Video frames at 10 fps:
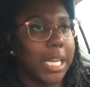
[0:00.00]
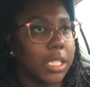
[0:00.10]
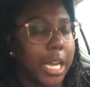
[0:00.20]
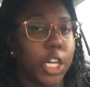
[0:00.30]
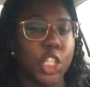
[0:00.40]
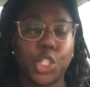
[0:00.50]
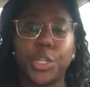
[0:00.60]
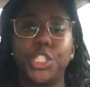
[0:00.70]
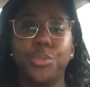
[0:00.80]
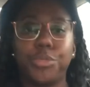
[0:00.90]
they're gonna
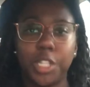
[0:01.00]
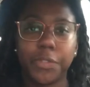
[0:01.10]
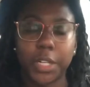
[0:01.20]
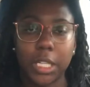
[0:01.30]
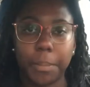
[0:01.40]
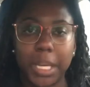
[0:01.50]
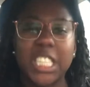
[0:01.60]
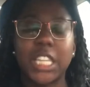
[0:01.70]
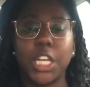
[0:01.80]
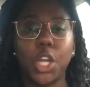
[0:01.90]
treat you differently
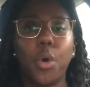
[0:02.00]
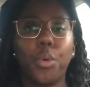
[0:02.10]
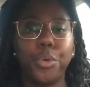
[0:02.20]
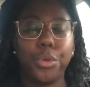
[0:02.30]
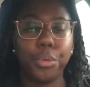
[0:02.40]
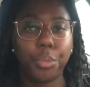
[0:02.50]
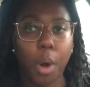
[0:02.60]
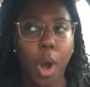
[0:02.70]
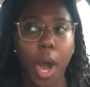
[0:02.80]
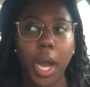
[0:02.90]
because they know who you
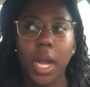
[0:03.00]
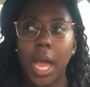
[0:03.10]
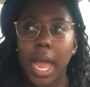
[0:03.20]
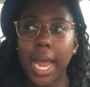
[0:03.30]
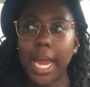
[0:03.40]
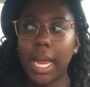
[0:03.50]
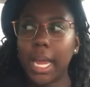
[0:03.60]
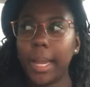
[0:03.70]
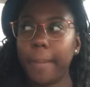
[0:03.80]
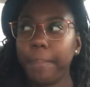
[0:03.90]
are,
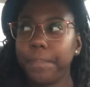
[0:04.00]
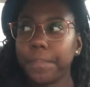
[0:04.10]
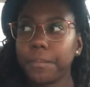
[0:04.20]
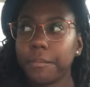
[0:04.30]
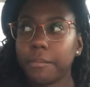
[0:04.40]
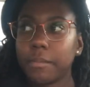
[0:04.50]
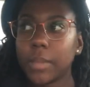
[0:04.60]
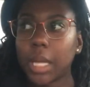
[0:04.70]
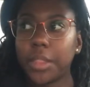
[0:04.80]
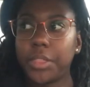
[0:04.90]
and
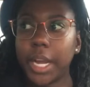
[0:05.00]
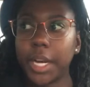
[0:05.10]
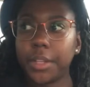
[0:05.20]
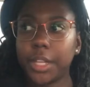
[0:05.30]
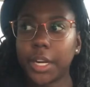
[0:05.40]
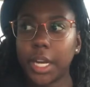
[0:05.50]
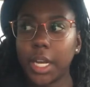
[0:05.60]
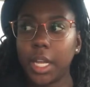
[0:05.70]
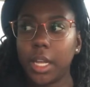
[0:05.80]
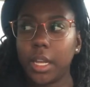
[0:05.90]
they're they're
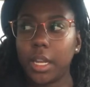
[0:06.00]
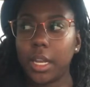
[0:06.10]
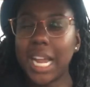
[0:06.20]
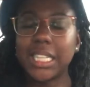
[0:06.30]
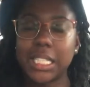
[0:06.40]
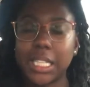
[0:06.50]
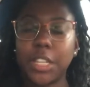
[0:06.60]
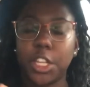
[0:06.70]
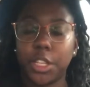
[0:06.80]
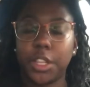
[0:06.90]
gonna not to say
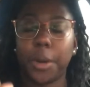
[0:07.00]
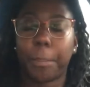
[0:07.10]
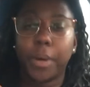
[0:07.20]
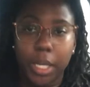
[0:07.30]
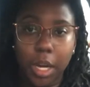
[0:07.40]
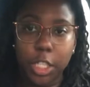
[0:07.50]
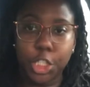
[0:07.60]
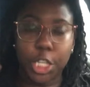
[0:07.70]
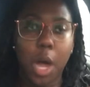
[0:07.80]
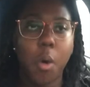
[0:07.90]
that they're putting on a
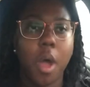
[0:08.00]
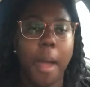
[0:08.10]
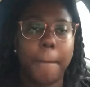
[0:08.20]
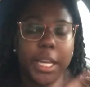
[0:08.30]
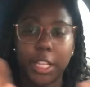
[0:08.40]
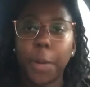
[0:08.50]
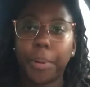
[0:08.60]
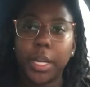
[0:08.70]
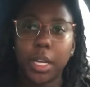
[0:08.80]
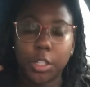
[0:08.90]
show but they're
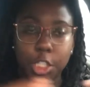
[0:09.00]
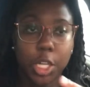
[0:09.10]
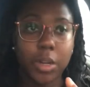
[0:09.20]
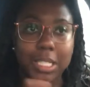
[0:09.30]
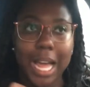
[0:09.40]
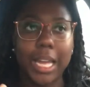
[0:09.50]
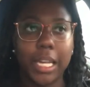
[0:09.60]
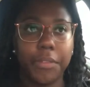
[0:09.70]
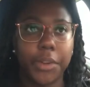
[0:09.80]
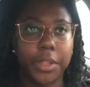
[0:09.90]
putting on a show because i can
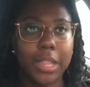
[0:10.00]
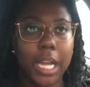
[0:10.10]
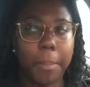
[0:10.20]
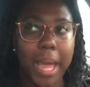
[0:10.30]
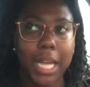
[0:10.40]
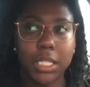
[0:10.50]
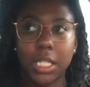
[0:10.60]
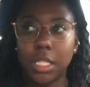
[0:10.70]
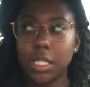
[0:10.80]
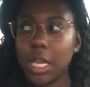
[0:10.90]
even think back
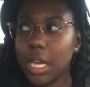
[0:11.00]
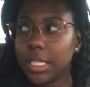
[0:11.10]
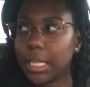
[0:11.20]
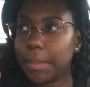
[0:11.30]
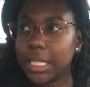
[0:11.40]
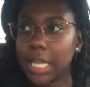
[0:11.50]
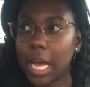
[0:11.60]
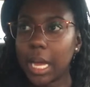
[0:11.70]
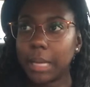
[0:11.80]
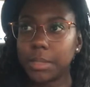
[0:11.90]
to some of the
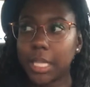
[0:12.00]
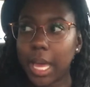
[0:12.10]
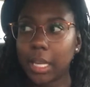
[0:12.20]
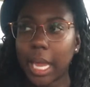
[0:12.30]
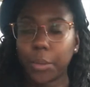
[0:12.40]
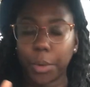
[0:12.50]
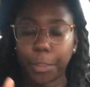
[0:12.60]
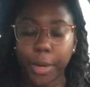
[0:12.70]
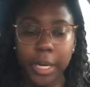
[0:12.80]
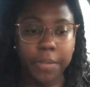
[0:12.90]
times that like with
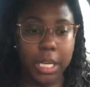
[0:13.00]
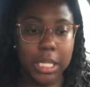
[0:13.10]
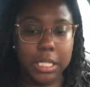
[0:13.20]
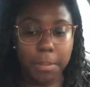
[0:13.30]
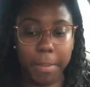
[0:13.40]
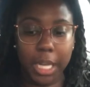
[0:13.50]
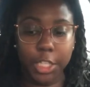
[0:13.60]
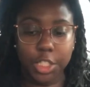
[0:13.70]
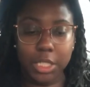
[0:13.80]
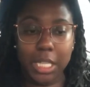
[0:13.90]
previous
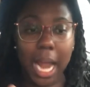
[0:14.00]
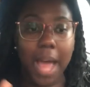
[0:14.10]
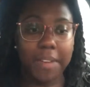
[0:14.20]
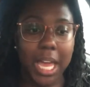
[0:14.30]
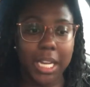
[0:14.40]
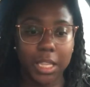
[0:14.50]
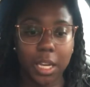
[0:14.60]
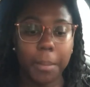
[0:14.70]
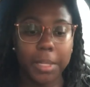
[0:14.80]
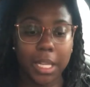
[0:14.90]
managers that I've had at the
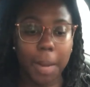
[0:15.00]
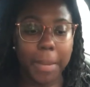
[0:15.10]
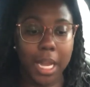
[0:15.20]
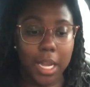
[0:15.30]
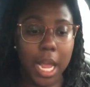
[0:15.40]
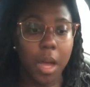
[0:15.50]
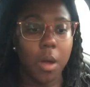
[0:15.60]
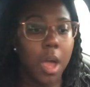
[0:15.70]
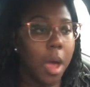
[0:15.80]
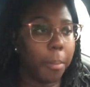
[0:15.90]
company that I'm at now,
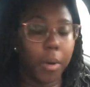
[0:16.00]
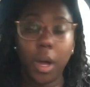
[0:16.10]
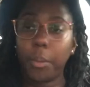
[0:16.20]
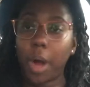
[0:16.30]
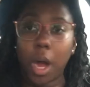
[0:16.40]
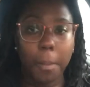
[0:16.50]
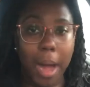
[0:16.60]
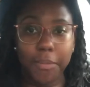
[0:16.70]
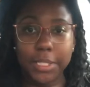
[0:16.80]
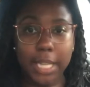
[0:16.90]
boy, when home
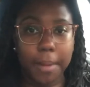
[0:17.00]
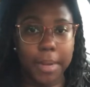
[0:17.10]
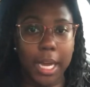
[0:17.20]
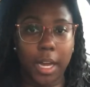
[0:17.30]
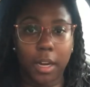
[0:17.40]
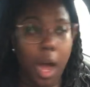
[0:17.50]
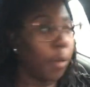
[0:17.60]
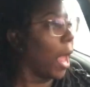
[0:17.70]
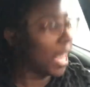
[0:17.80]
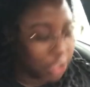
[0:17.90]
office come down, oh
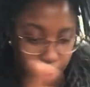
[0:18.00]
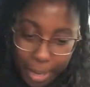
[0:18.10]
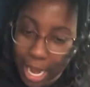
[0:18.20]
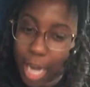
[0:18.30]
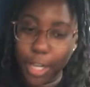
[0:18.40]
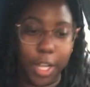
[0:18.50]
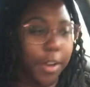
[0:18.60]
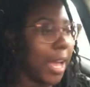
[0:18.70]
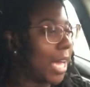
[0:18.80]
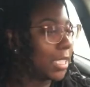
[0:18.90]
hey Shereen, how you
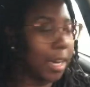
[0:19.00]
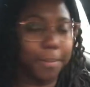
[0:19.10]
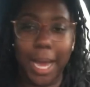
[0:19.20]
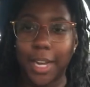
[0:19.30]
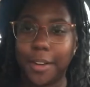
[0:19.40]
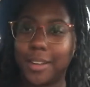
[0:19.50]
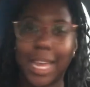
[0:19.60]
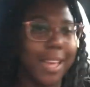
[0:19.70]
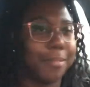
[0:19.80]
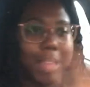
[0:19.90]
doing? How's everybody doing?
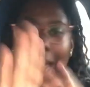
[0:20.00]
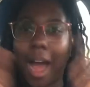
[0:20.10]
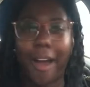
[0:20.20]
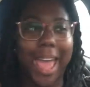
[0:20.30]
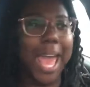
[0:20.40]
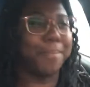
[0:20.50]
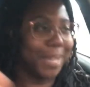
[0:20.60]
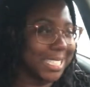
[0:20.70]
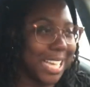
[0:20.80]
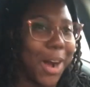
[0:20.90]
They they all
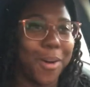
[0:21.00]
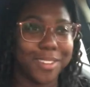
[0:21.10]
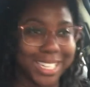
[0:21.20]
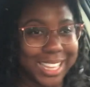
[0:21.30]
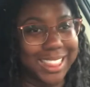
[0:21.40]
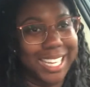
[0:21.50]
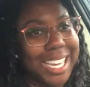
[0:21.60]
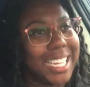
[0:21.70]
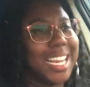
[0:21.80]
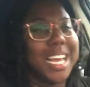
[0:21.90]
happy. It's a whole nother
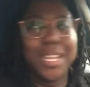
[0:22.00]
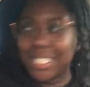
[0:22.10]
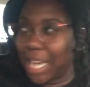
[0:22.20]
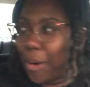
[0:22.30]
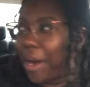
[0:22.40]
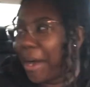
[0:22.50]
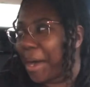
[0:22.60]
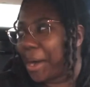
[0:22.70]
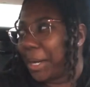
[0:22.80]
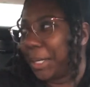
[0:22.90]
thing. So
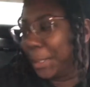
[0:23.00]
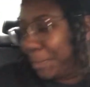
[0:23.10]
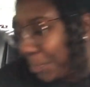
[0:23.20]
um